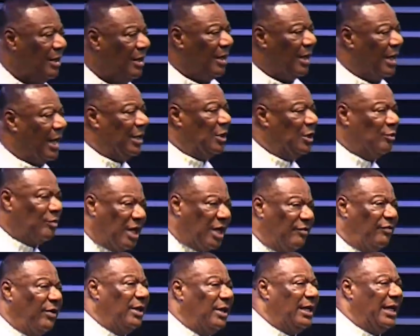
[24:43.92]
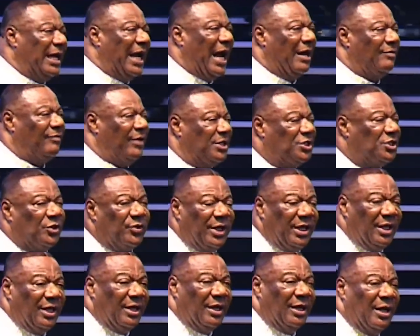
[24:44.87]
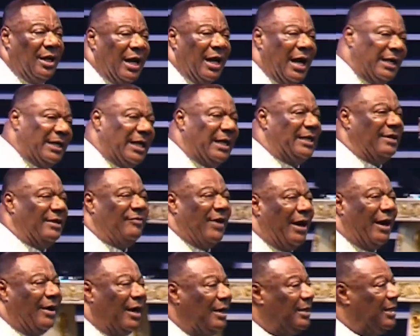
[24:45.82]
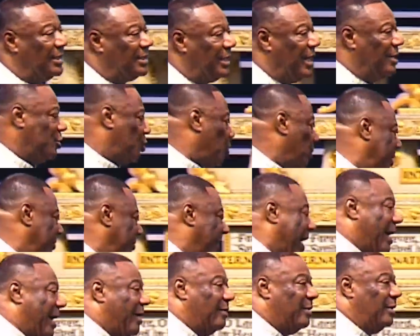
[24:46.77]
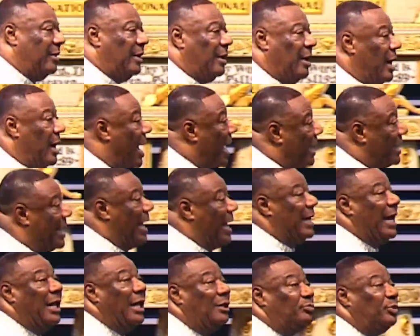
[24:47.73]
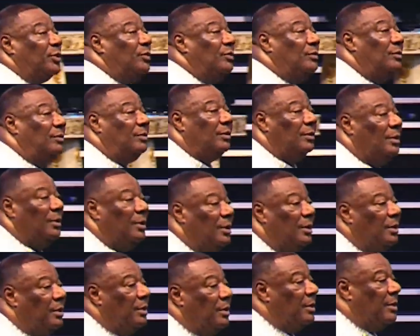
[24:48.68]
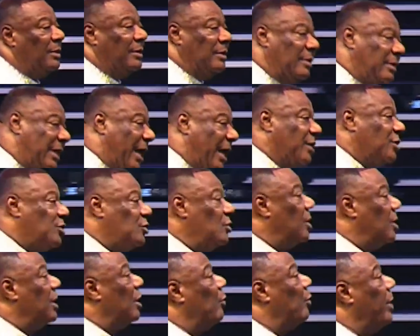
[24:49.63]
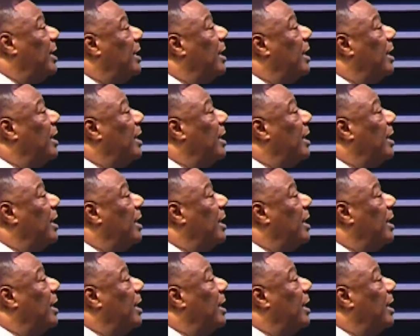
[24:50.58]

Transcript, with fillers: And you've given the adversary and the devourer the chance to devour. I can't help you. That is not the way the